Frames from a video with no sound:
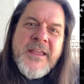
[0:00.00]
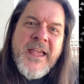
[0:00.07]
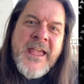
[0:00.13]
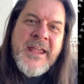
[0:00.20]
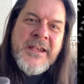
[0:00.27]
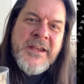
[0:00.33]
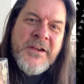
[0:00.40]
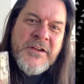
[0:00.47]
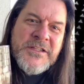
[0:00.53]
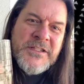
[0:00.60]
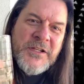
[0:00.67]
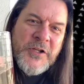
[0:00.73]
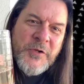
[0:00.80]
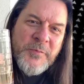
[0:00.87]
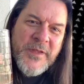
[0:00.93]
And here's a
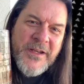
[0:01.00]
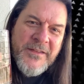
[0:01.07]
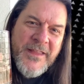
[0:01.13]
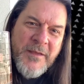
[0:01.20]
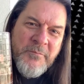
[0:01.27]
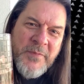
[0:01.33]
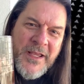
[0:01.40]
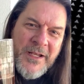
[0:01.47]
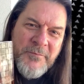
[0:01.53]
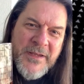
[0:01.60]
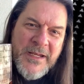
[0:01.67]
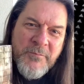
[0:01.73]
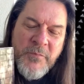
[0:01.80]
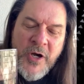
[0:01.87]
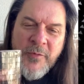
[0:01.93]
little bit of that
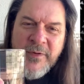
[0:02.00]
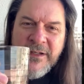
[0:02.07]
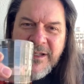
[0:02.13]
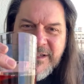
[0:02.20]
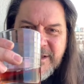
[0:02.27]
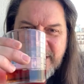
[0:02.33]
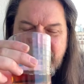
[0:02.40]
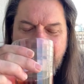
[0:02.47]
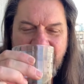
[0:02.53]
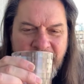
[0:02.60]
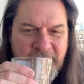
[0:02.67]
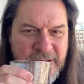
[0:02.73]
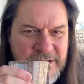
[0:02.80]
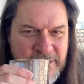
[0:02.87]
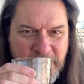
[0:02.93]
Bellemeade bourbon. Let's see how
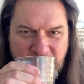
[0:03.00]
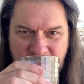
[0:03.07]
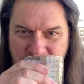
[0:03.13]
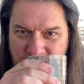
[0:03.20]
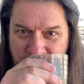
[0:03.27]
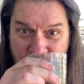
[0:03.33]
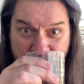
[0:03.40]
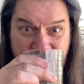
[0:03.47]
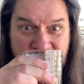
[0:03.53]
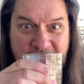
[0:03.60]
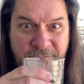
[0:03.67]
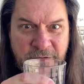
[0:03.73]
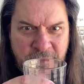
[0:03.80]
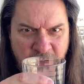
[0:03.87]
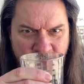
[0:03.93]
this goes. First, you
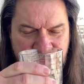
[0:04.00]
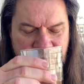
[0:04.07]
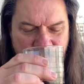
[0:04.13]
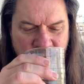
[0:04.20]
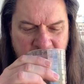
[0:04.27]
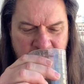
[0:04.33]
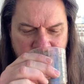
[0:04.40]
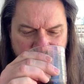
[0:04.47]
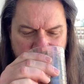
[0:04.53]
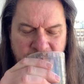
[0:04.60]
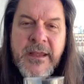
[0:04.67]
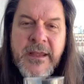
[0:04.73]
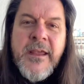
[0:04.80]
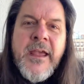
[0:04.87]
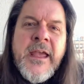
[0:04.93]
have to nose it, right?
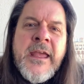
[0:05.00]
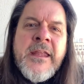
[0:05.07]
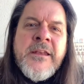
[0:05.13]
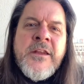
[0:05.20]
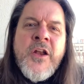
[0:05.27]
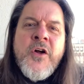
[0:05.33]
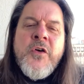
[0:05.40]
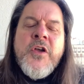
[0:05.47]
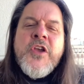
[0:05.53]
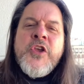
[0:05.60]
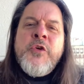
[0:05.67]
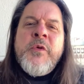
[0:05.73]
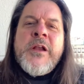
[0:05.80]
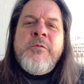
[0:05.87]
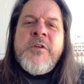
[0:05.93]
And you know,
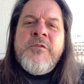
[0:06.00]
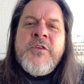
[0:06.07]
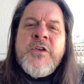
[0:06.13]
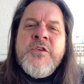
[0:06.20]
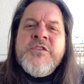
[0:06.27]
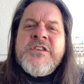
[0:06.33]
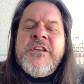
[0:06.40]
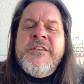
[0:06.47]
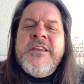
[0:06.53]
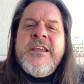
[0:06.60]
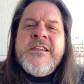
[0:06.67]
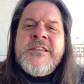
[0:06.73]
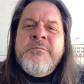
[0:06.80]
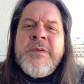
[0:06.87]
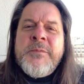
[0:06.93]
you read reviews on
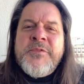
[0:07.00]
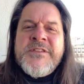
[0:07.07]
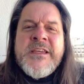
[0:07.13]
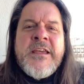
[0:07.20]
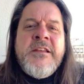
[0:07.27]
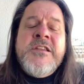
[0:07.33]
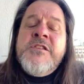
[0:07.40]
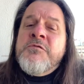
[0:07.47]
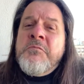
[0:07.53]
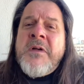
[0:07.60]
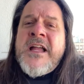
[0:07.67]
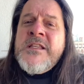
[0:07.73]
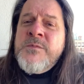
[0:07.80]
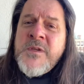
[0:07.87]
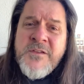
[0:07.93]
this and people say, it just
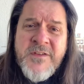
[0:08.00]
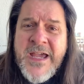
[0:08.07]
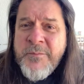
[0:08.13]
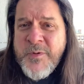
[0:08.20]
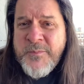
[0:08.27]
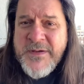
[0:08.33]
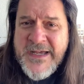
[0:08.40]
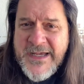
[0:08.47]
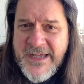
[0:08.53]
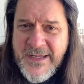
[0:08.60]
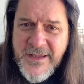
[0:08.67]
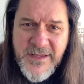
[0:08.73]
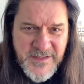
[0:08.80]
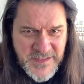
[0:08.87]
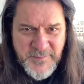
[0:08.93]
reminds me of apple pie.
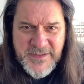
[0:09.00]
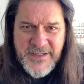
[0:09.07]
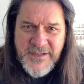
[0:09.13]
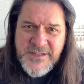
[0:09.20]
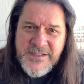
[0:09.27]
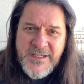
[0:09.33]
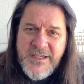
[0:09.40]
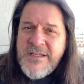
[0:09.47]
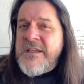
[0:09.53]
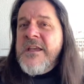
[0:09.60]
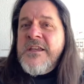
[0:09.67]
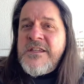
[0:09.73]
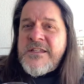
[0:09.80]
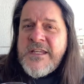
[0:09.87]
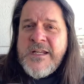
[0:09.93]
Somebody else says
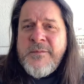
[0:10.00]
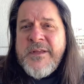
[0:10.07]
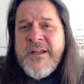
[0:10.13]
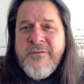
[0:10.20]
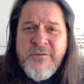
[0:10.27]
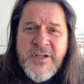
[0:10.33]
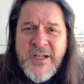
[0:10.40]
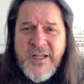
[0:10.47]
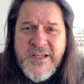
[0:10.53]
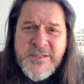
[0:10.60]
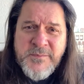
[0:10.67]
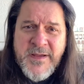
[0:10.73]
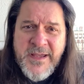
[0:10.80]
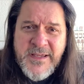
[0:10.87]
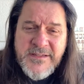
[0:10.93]
cinnamon and vanilla
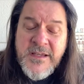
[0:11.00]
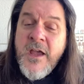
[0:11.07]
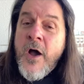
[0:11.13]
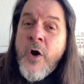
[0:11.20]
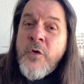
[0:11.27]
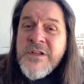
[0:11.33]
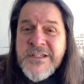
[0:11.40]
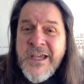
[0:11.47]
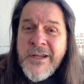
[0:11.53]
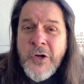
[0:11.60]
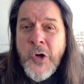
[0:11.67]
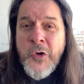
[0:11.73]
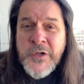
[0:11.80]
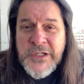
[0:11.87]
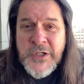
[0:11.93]
spice. Oh, it's got
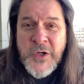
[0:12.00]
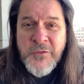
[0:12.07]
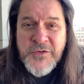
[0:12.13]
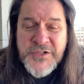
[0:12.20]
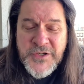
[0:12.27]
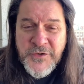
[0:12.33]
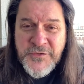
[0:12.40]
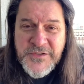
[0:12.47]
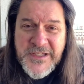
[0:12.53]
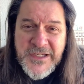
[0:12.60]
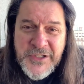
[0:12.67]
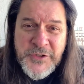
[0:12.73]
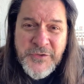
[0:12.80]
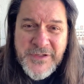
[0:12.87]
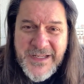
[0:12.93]
oaky overtones.
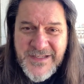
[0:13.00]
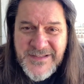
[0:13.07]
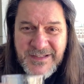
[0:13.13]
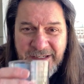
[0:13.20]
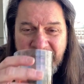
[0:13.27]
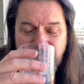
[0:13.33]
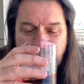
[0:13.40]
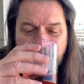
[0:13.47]
You know what I say?